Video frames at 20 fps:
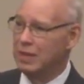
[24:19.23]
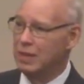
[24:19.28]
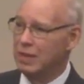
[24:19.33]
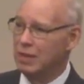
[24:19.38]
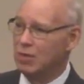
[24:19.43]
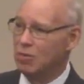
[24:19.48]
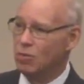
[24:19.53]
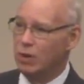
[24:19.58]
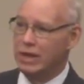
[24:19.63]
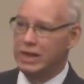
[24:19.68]

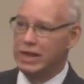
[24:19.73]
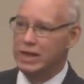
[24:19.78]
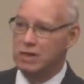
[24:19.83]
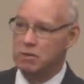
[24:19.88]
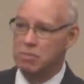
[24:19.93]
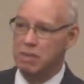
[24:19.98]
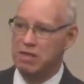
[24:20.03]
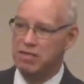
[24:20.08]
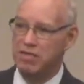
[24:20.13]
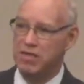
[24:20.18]
We need to
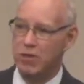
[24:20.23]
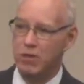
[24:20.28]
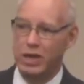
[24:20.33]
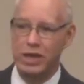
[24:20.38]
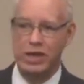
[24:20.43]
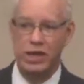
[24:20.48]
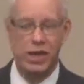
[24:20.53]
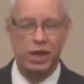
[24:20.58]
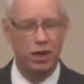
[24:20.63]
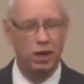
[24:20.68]
be very
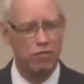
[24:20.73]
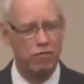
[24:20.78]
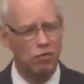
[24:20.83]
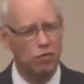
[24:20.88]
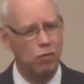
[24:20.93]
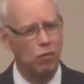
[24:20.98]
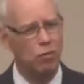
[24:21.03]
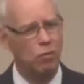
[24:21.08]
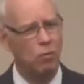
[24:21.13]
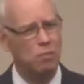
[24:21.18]

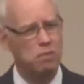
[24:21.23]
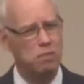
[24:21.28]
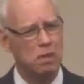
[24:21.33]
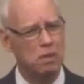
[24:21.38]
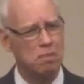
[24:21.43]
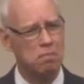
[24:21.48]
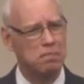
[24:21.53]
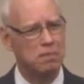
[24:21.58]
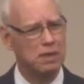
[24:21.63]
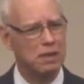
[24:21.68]
careful
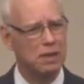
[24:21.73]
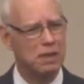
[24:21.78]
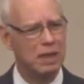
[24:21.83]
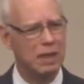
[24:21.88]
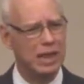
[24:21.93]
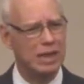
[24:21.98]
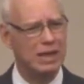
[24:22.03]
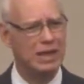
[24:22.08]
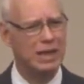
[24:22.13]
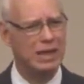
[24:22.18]

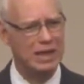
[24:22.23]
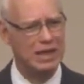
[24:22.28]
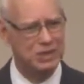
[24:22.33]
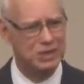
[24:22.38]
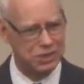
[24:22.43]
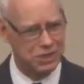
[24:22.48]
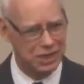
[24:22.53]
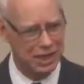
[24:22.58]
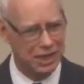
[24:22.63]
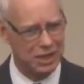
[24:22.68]
in
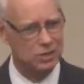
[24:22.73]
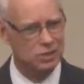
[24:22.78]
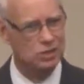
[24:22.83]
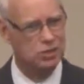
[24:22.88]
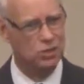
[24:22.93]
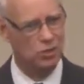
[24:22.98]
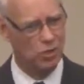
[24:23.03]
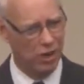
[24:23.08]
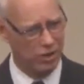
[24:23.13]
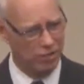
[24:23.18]
listening
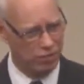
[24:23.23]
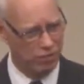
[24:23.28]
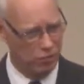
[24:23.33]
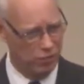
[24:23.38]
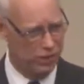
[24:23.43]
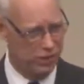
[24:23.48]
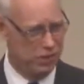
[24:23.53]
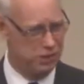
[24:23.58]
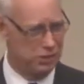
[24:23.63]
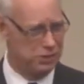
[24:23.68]
to our
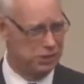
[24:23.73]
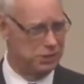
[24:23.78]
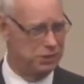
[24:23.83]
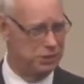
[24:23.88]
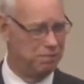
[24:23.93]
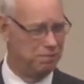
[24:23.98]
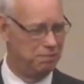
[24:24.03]
friends.